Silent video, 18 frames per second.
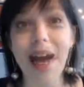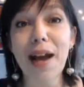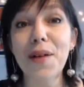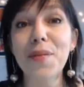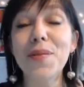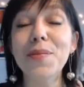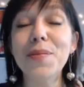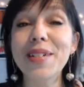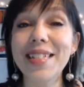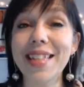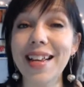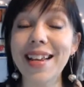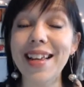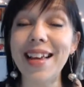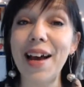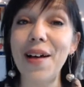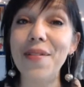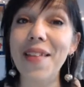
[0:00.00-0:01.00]
I will be
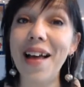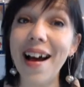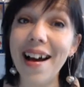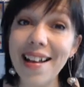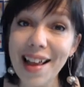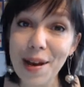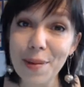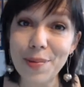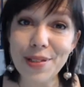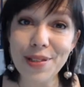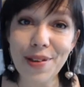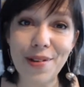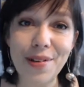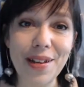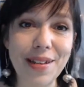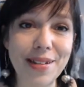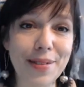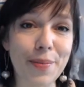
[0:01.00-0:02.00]
sending out that
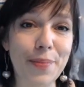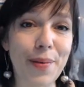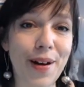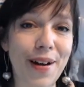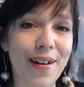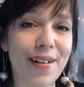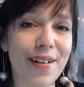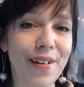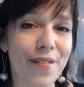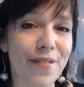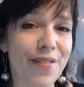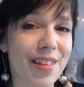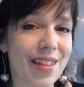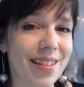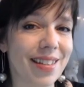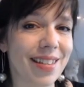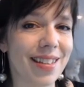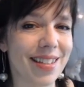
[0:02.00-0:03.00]
episode as a part of
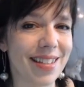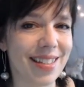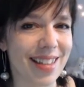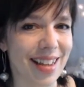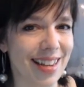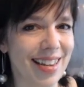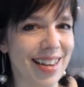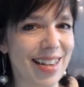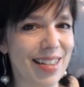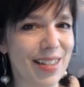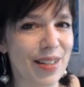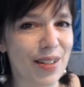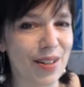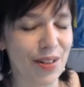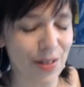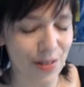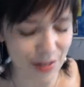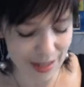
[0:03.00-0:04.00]
this Sunday's
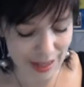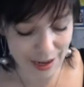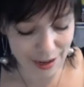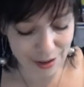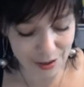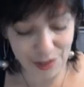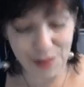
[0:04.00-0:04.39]
newsletter.